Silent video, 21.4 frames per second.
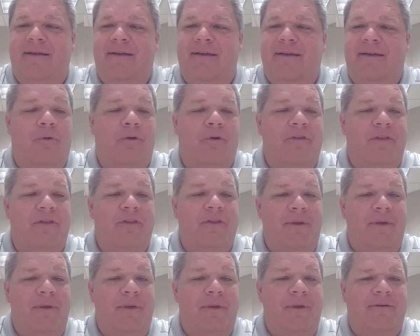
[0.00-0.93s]
we're in the
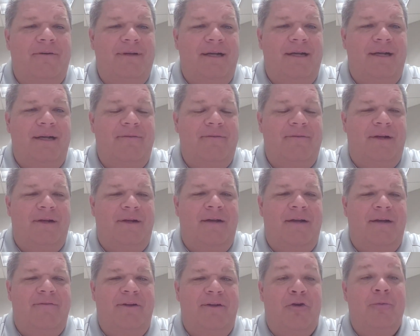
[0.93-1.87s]
middle of
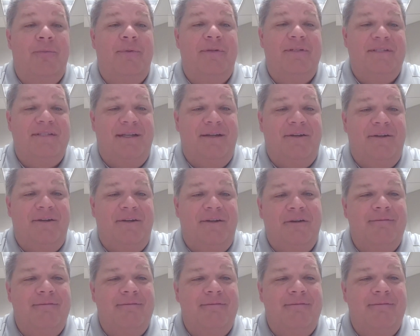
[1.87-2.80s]
an urban
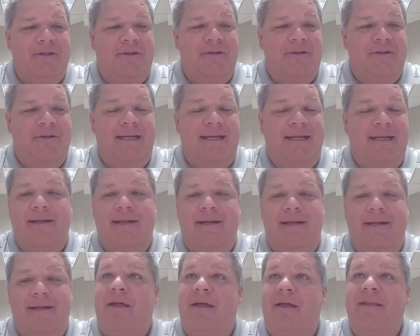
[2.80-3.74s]
center,
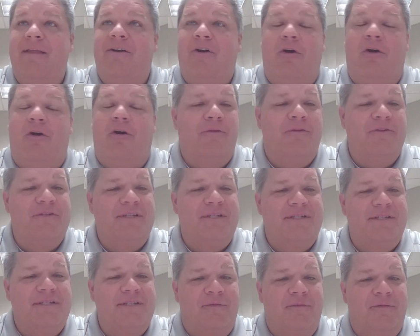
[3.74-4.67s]
I think Culver's
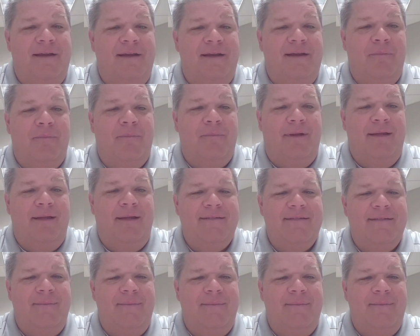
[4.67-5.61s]
is their favorite
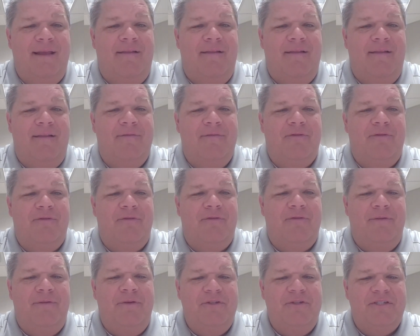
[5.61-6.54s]
place. I mean, they love fried
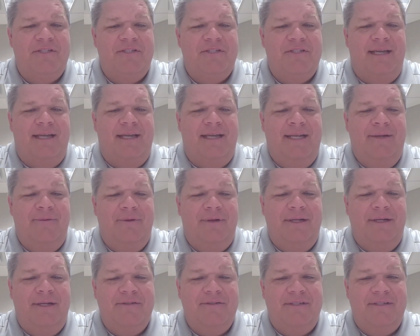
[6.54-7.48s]
food just like
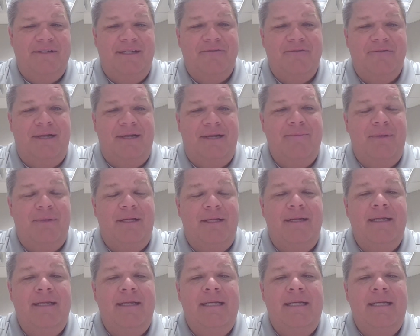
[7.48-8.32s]
anyone else does, right? But